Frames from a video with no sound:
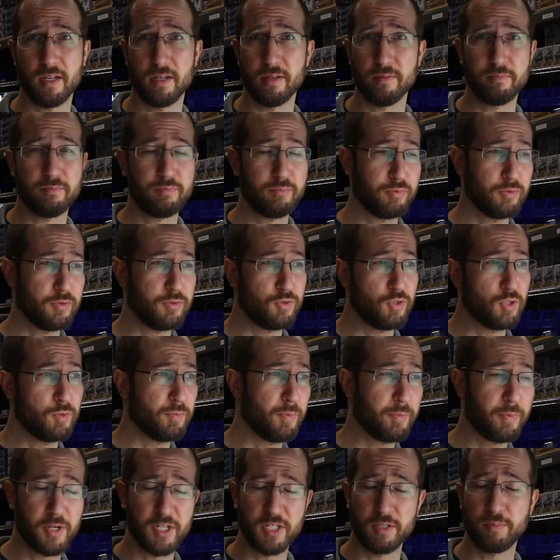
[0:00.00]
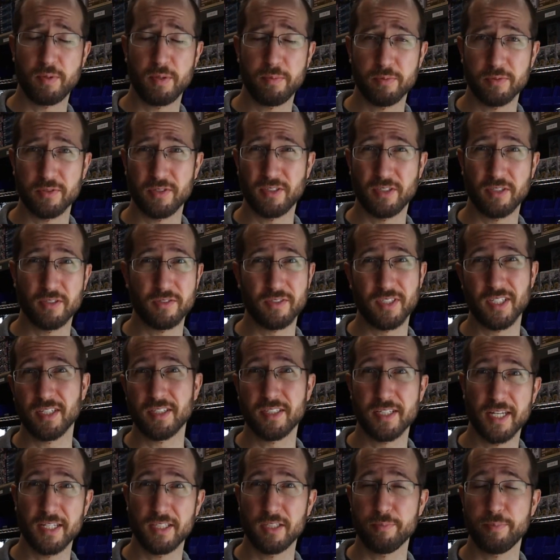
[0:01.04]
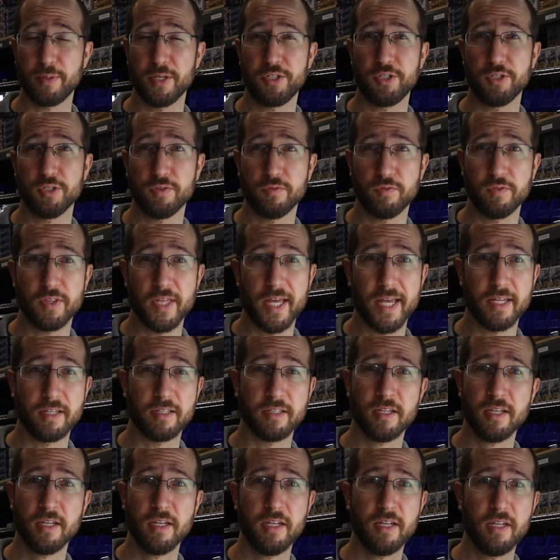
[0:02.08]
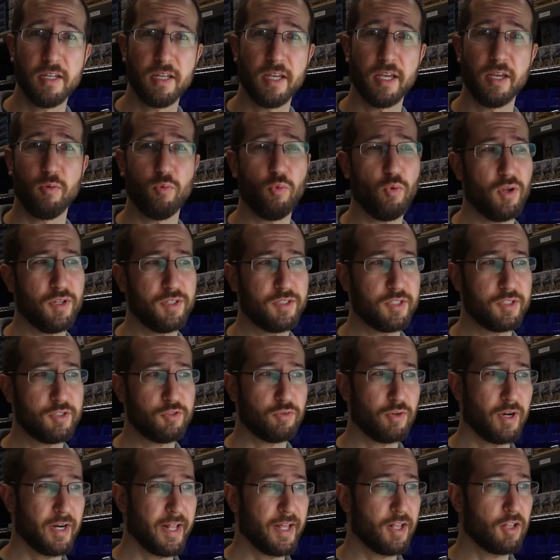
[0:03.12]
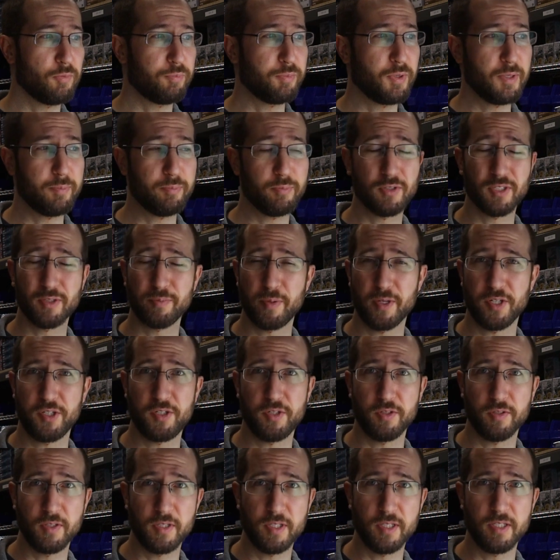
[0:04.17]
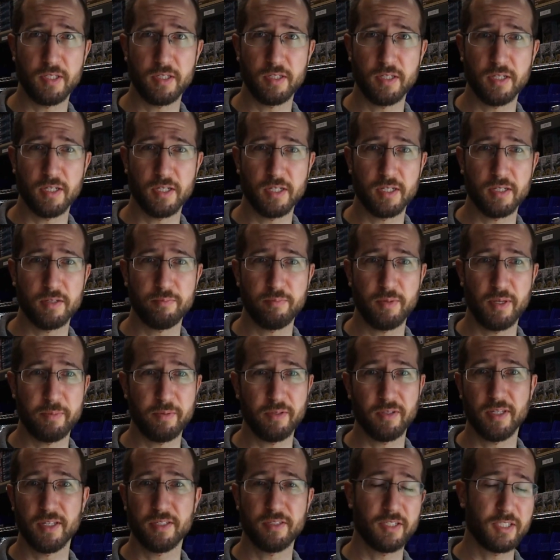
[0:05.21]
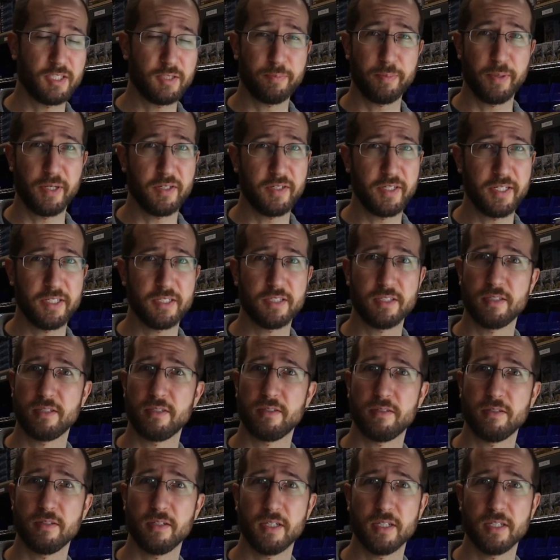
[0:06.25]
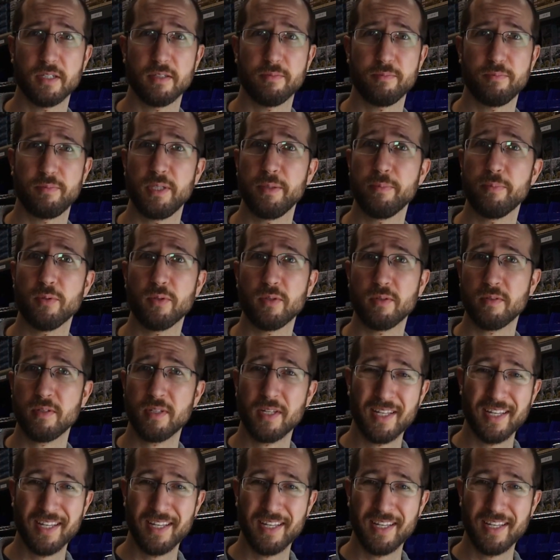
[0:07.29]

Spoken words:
I presume a bunch of people still need to take their pictures for that and want to try to help people, especially maybe less experienced people,